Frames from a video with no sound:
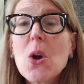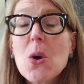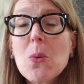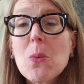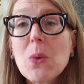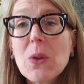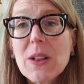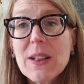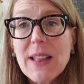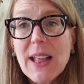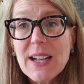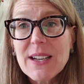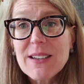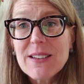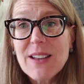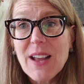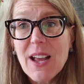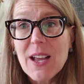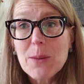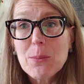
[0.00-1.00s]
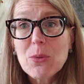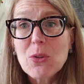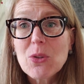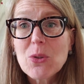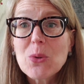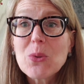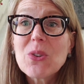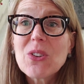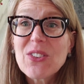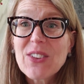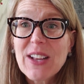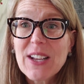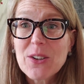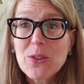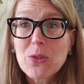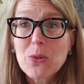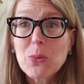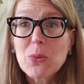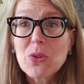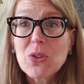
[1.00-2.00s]
Well, a lot of times zoo
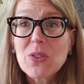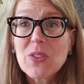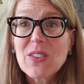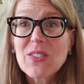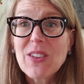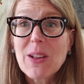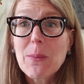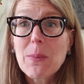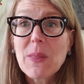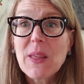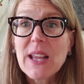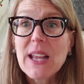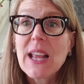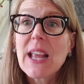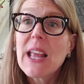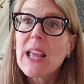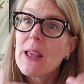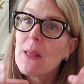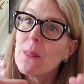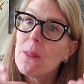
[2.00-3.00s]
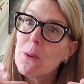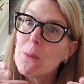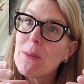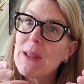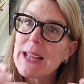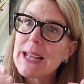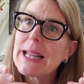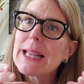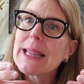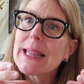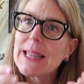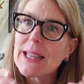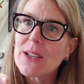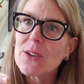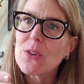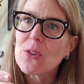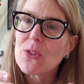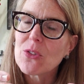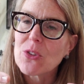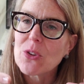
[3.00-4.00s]
designers will do the same thing. They'll make a
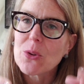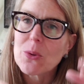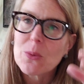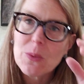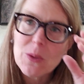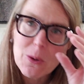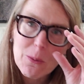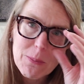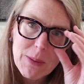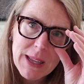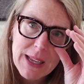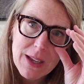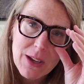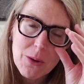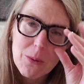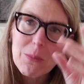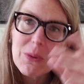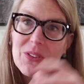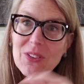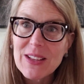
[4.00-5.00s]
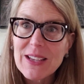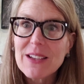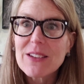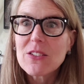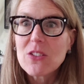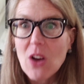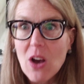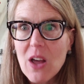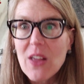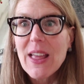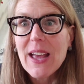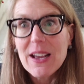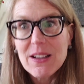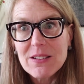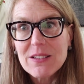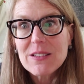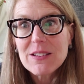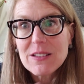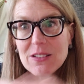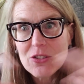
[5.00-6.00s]
little zoo. They'll make almost like a
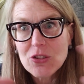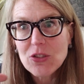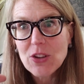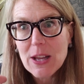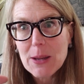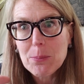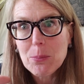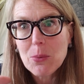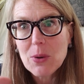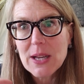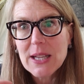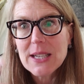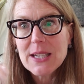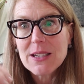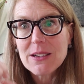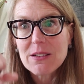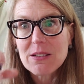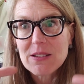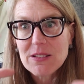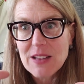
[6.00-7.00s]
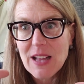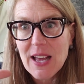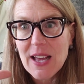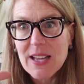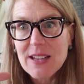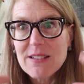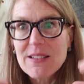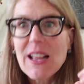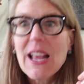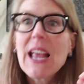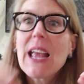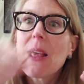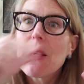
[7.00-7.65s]
dollhouse shape one or size.